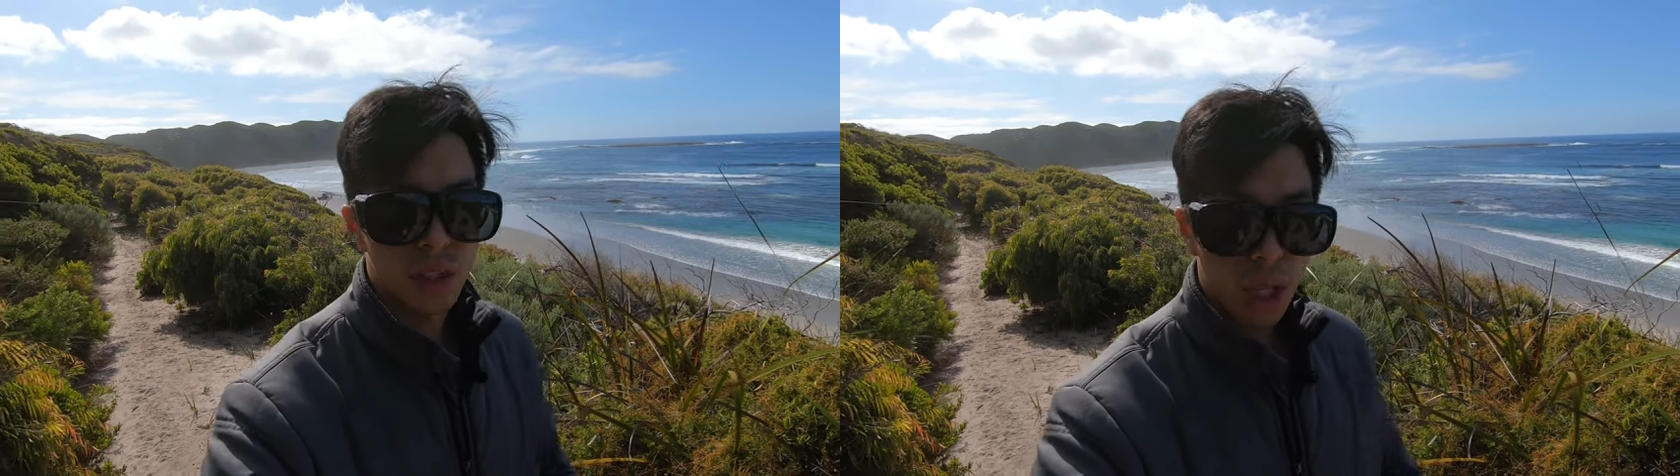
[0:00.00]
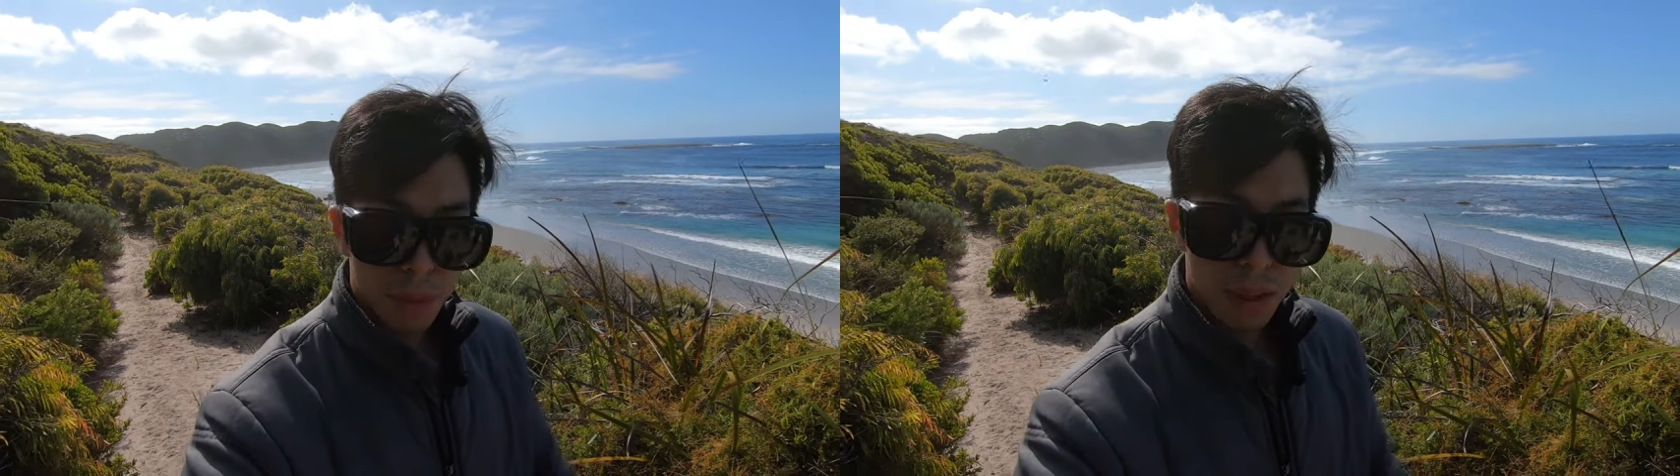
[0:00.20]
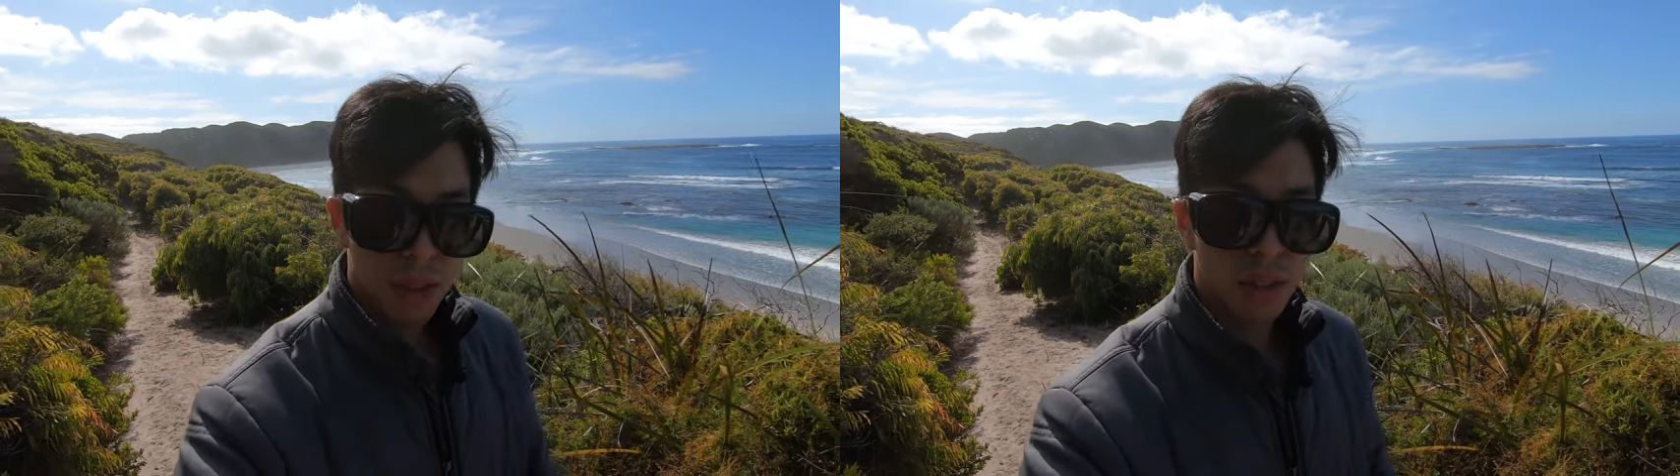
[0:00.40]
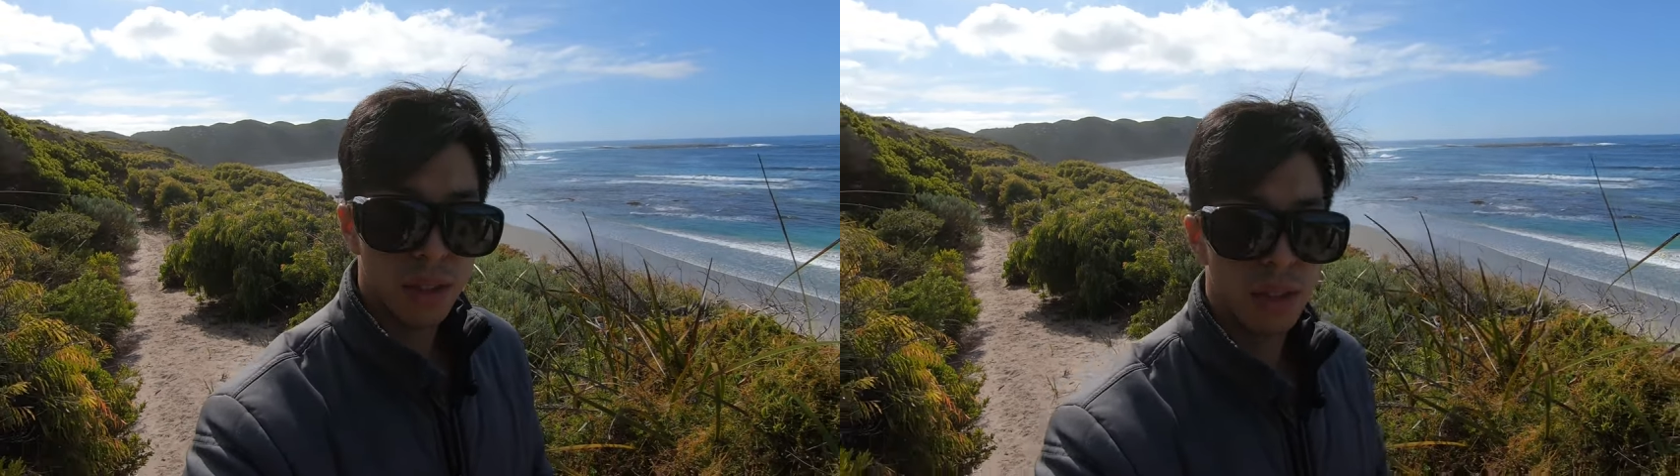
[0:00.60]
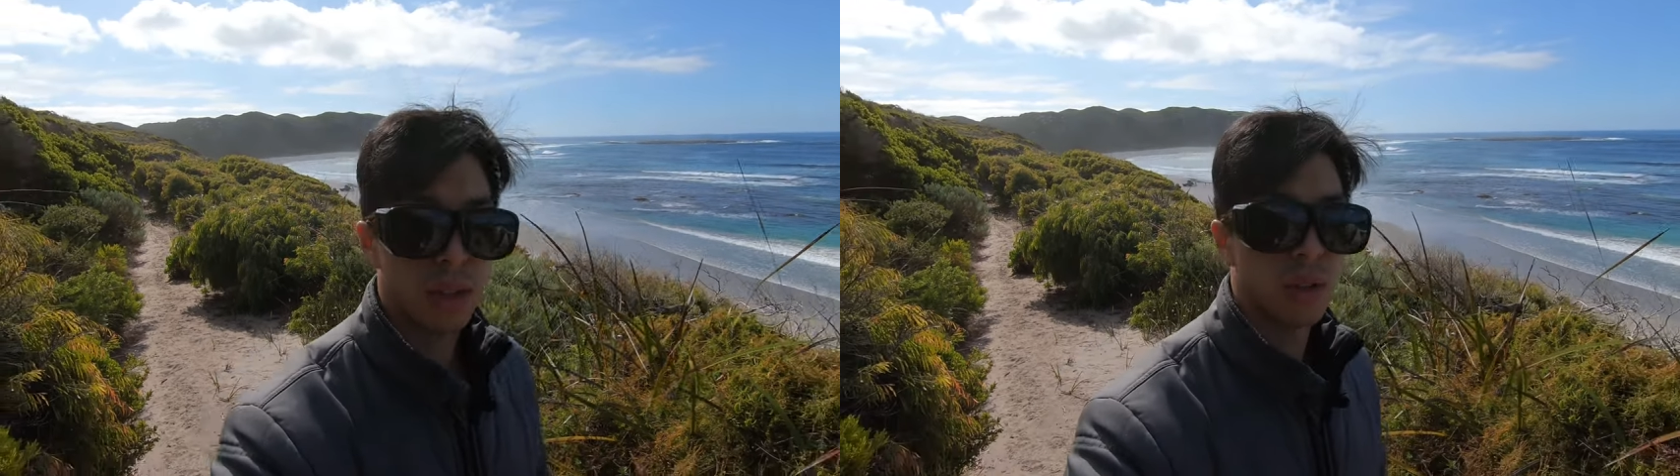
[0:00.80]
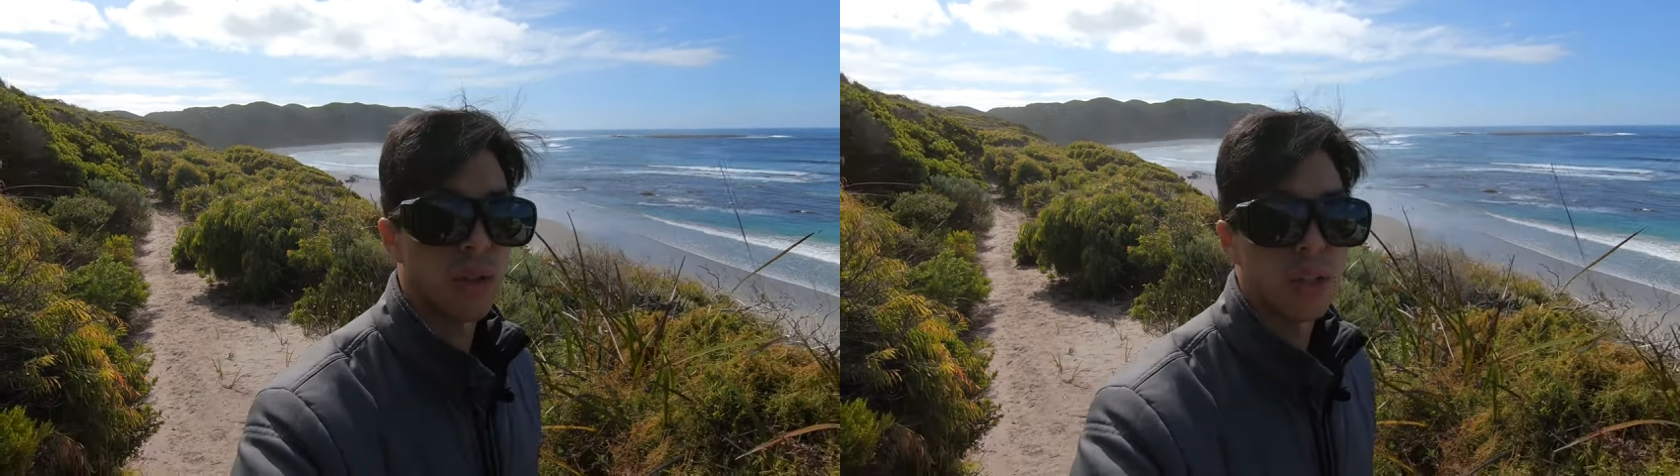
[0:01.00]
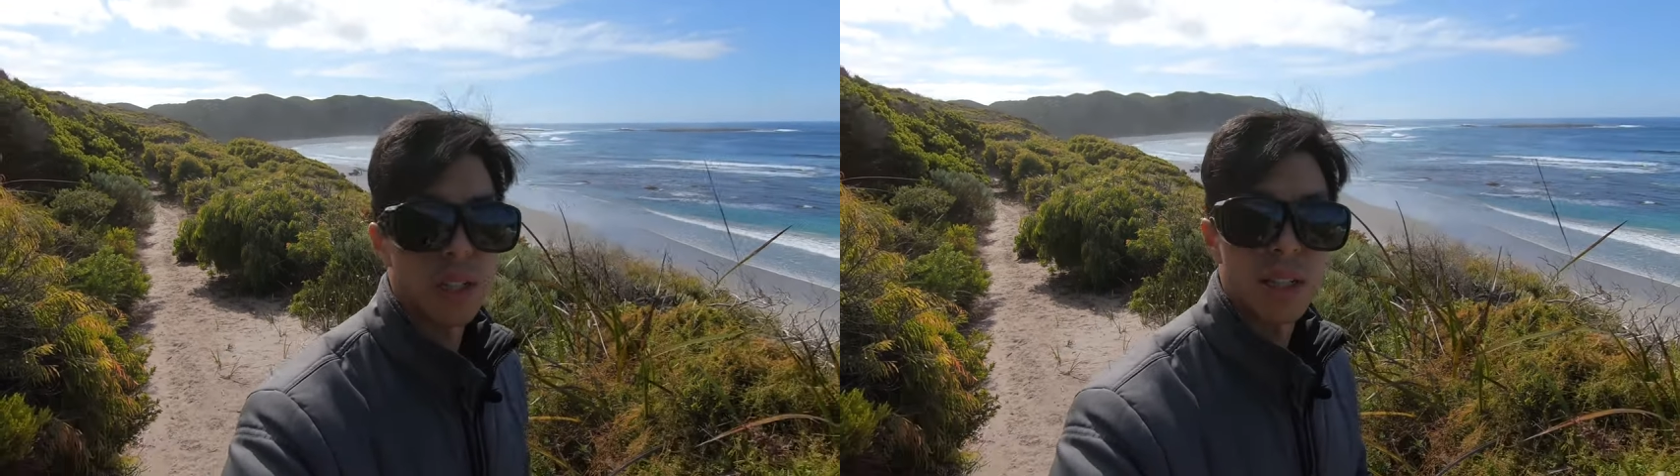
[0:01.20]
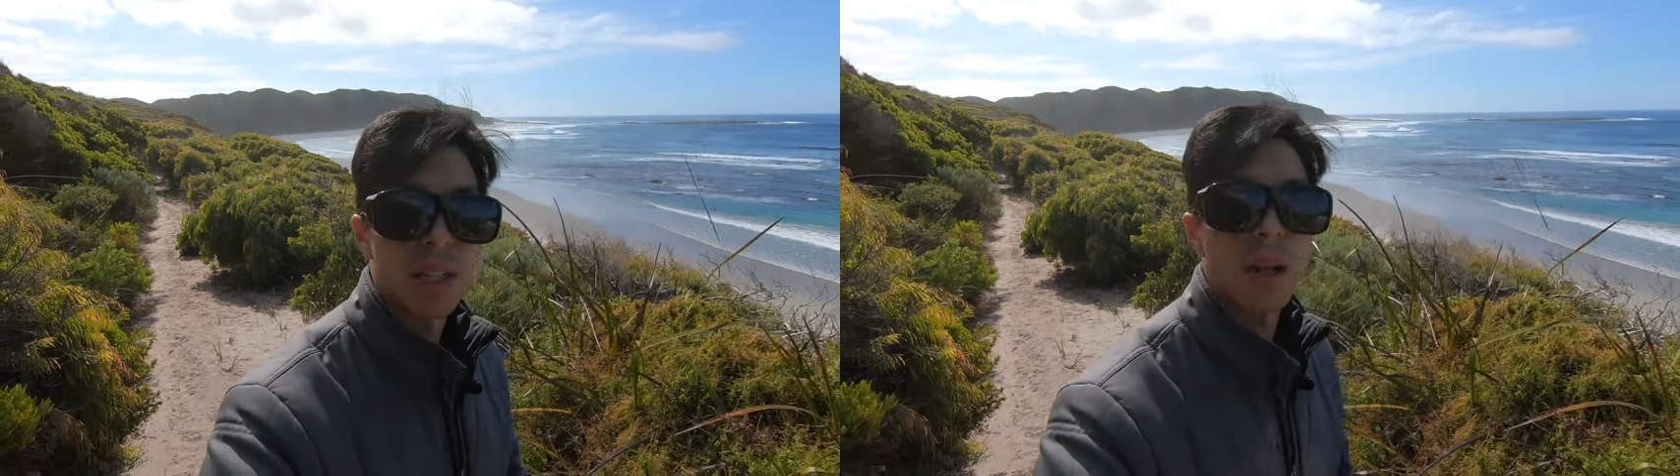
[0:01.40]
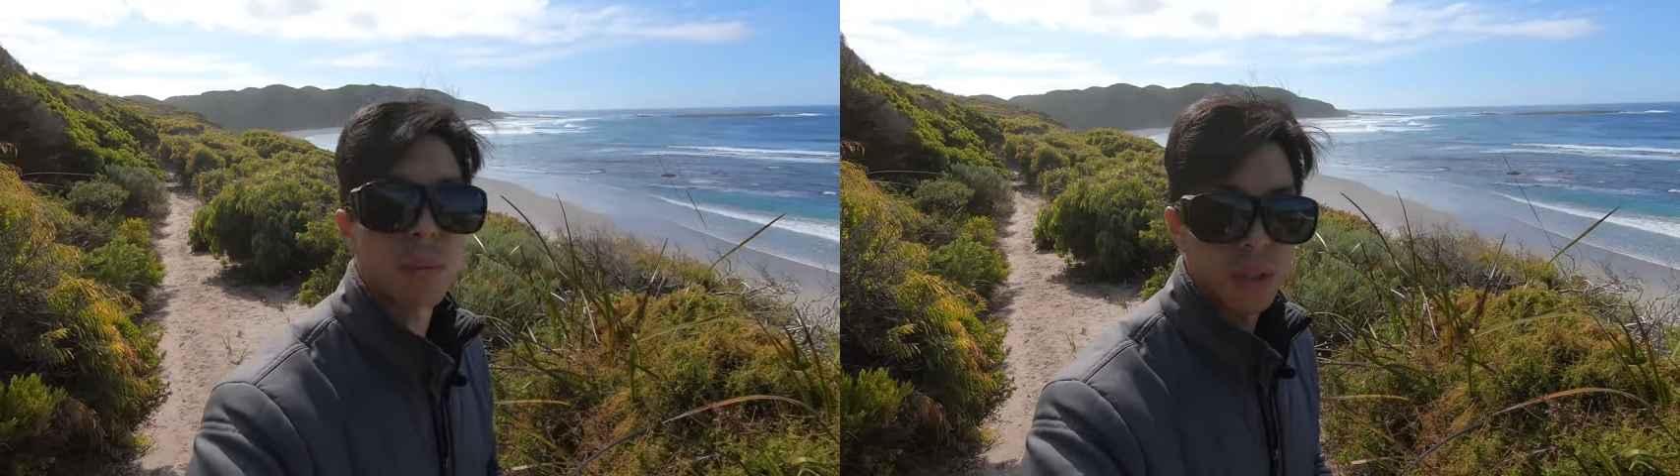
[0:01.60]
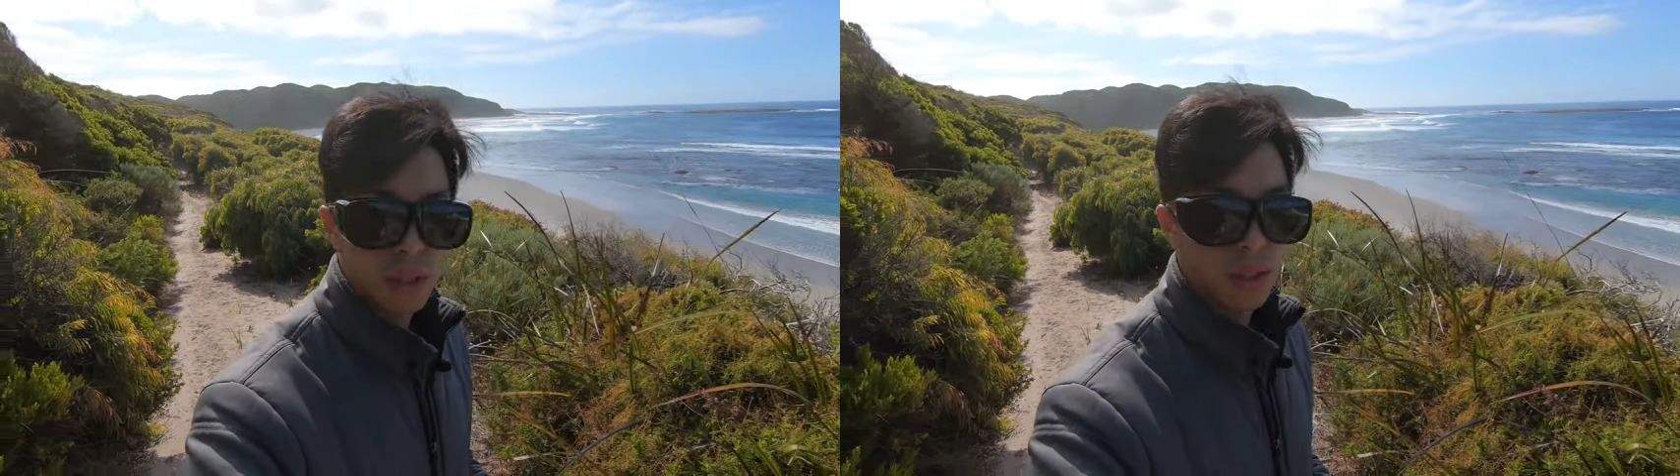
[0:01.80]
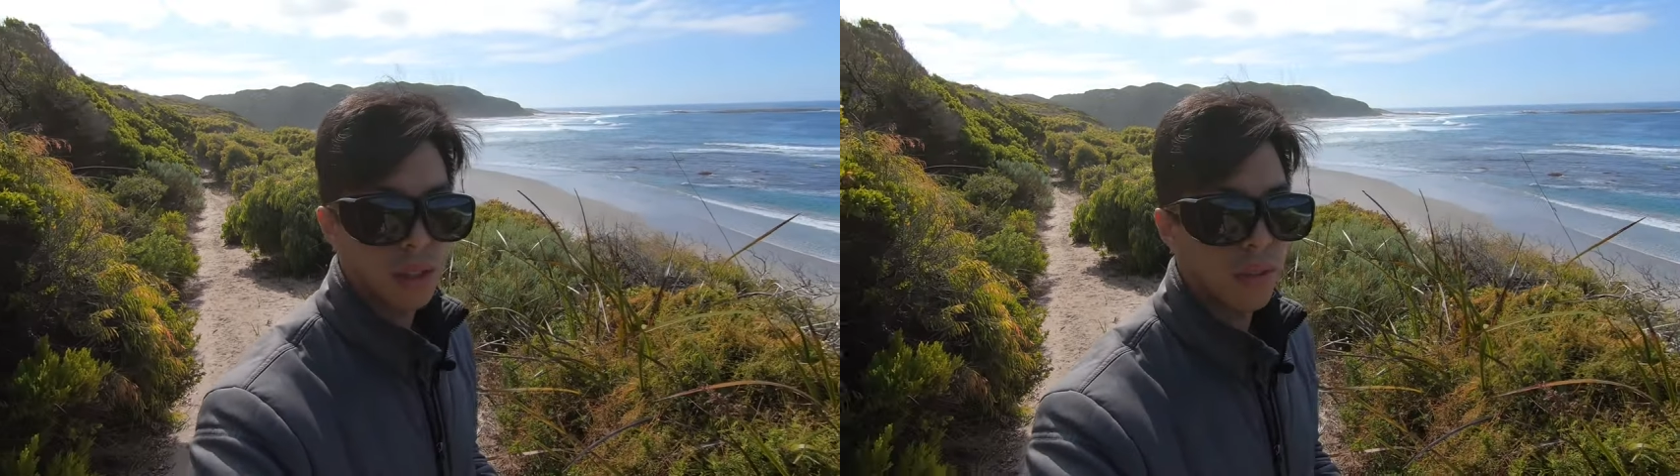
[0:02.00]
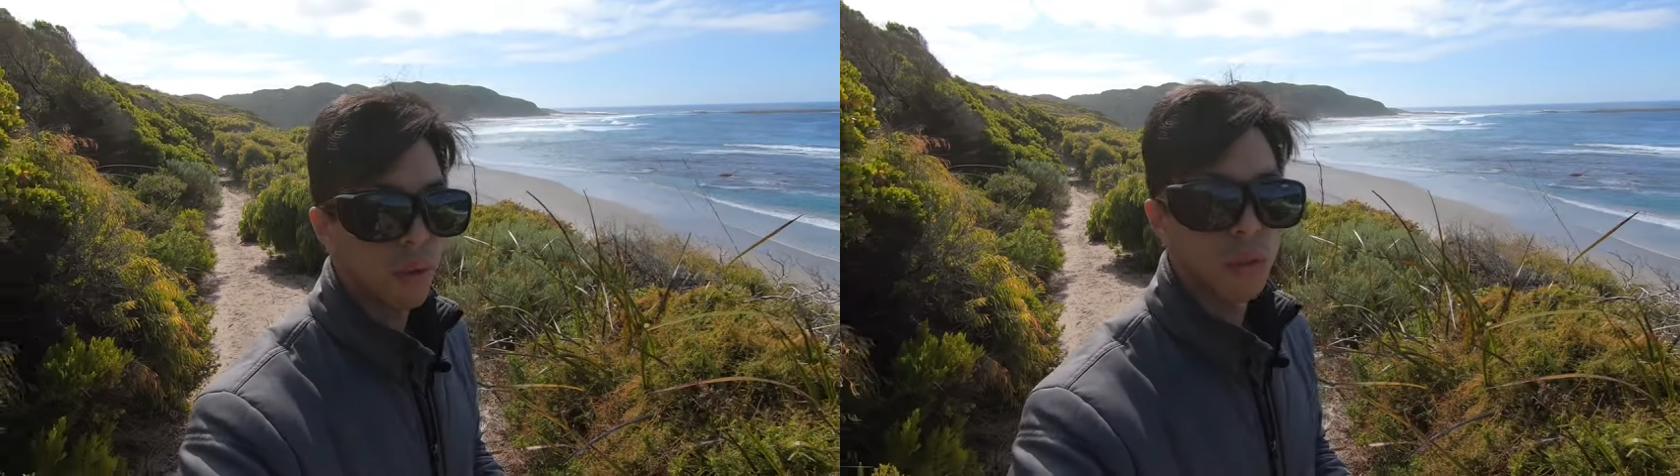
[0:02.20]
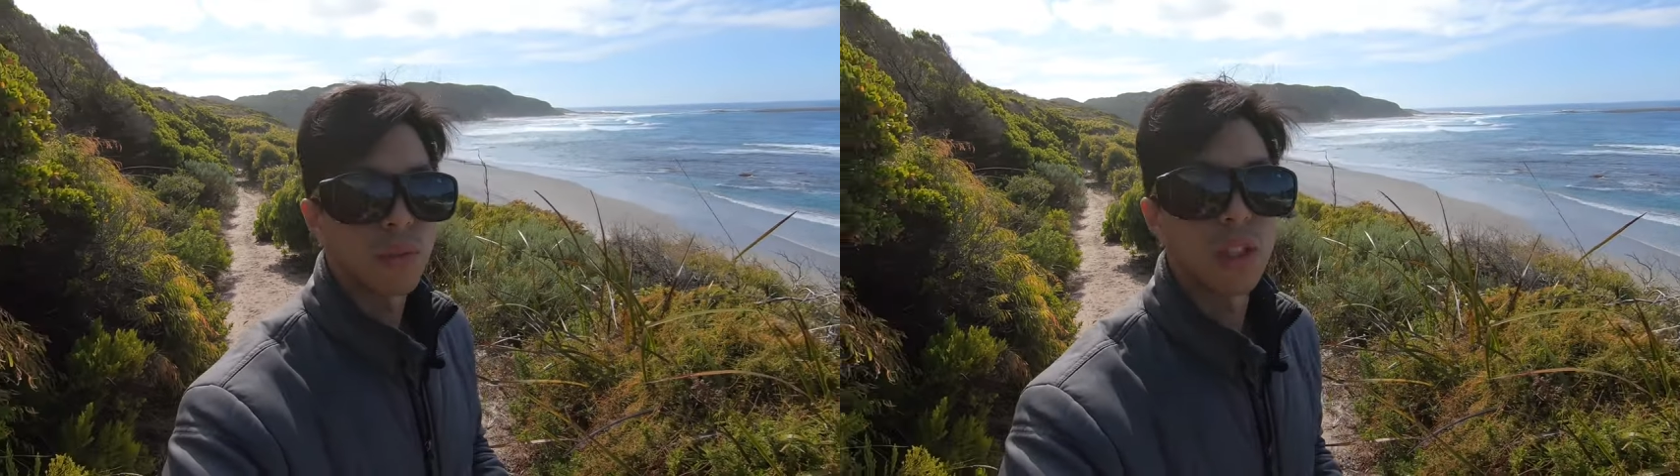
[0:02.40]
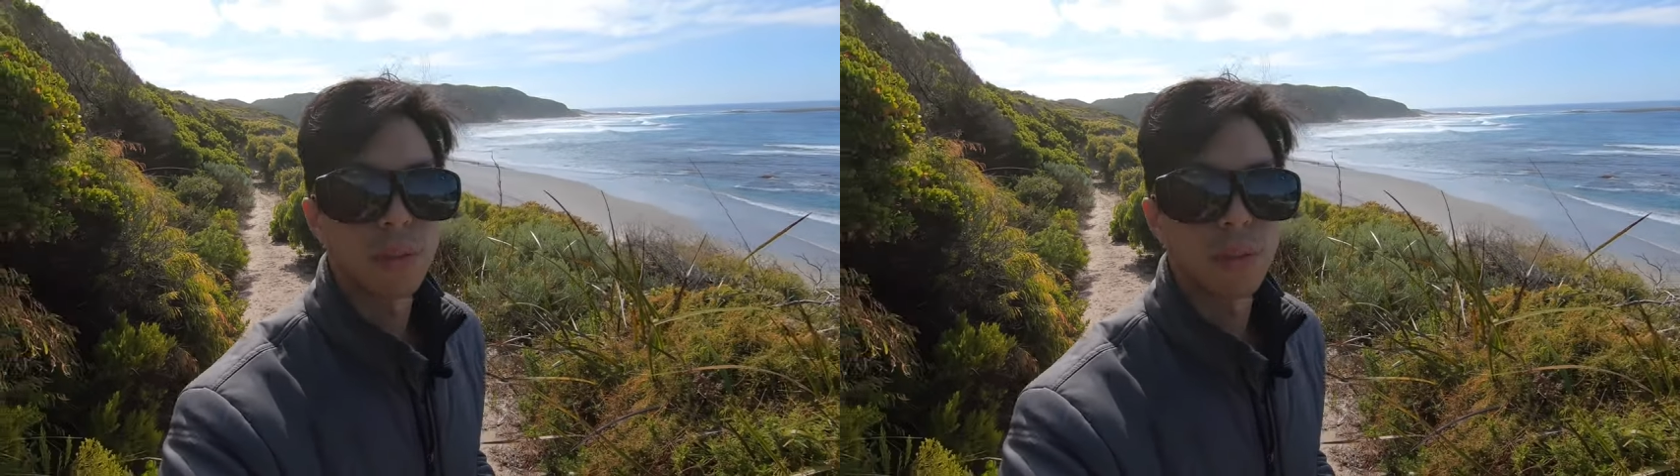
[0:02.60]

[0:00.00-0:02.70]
sharpens or dampen the throttle